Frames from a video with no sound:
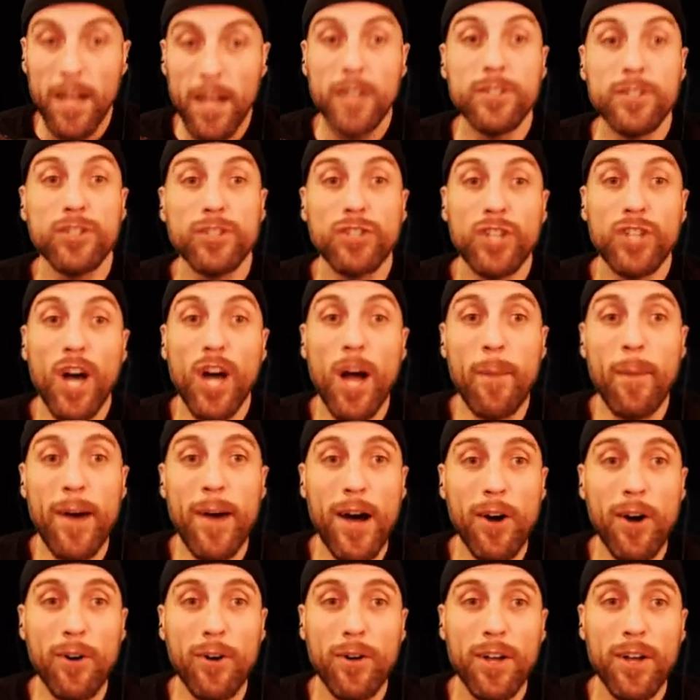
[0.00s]
Time
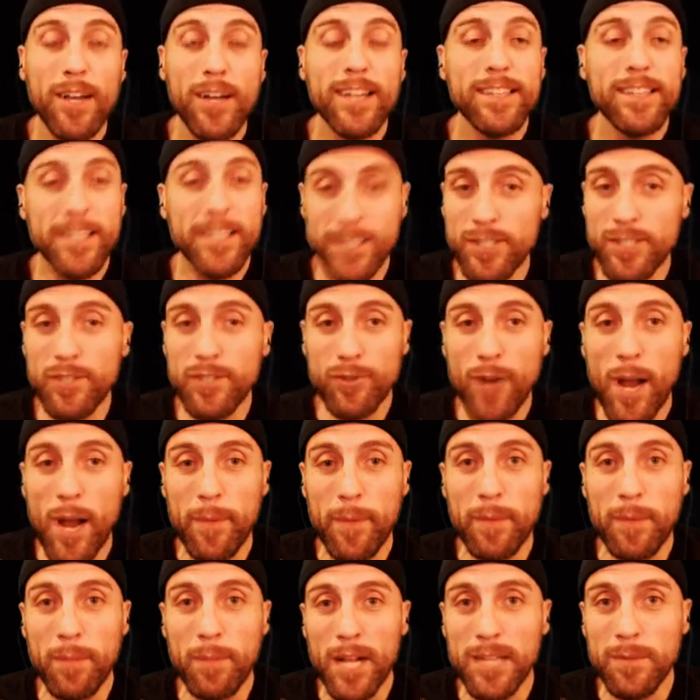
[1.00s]
out. This is
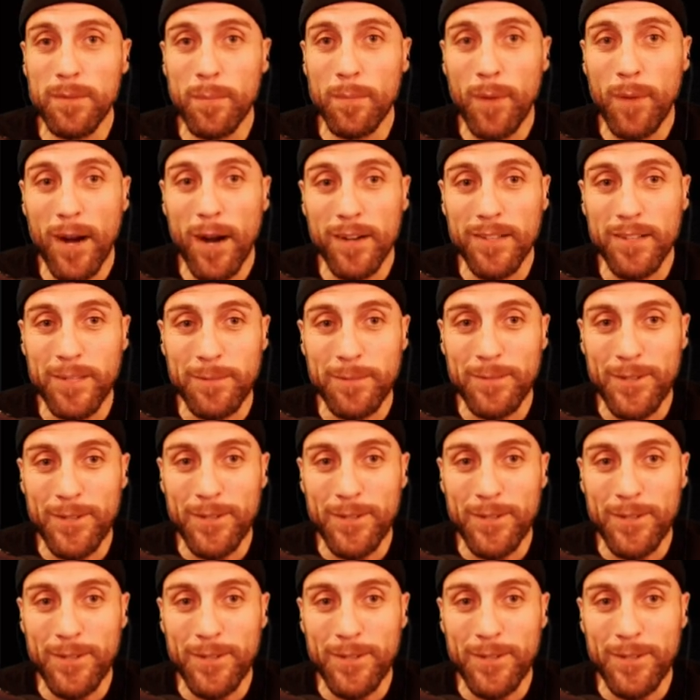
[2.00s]
describing plasma apocalypse.